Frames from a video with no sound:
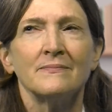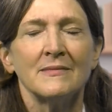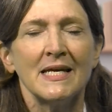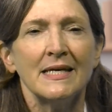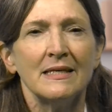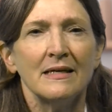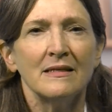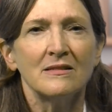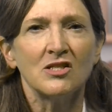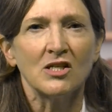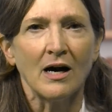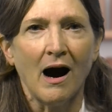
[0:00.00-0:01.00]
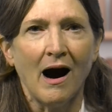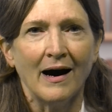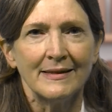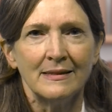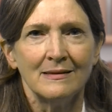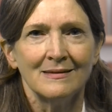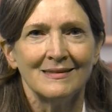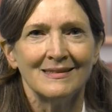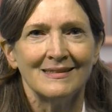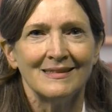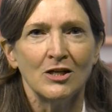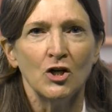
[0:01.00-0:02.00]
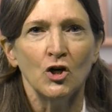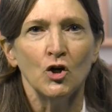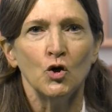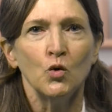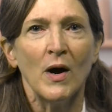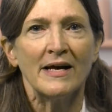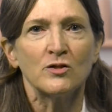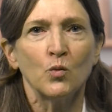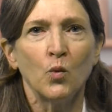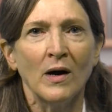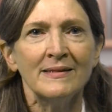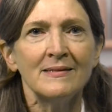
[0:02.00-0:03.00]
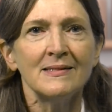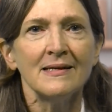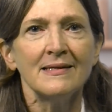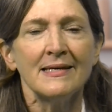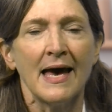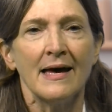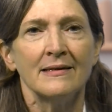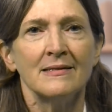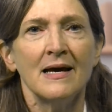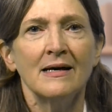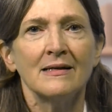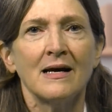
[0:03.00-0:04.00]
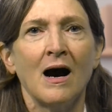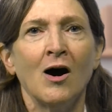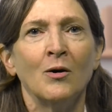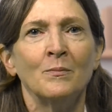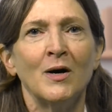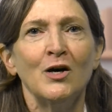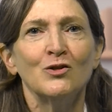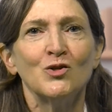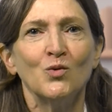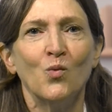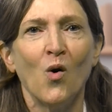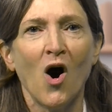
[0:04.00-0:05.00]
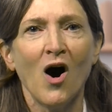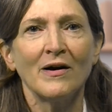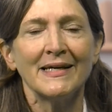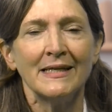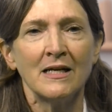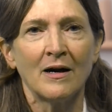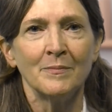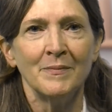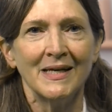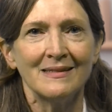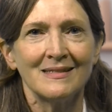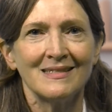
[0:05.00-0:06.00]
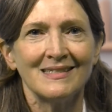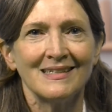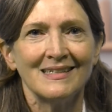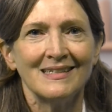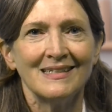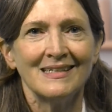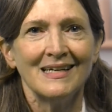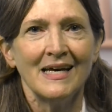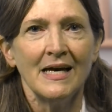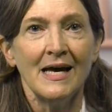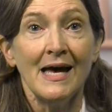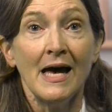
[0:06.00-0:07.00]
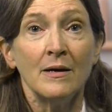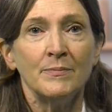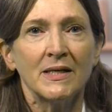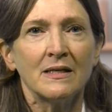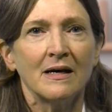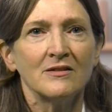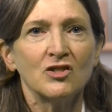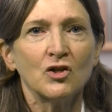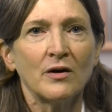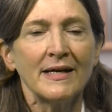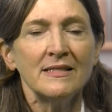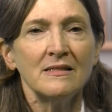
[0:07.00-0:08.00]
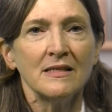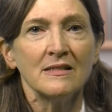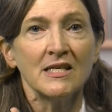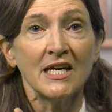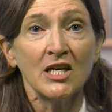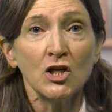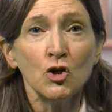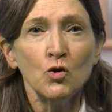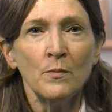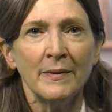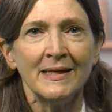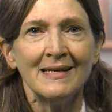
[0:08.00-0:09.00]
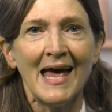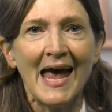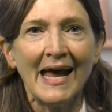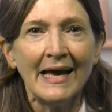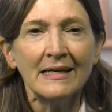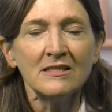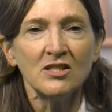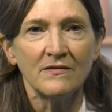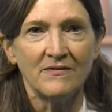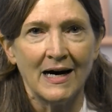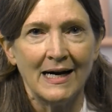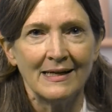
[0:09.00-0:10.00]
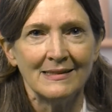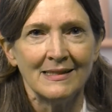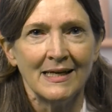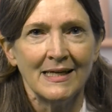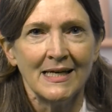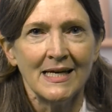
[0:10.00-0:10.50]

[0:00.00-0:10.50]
He is God who has once again come to walk in our midst. And because Christ is human and divine,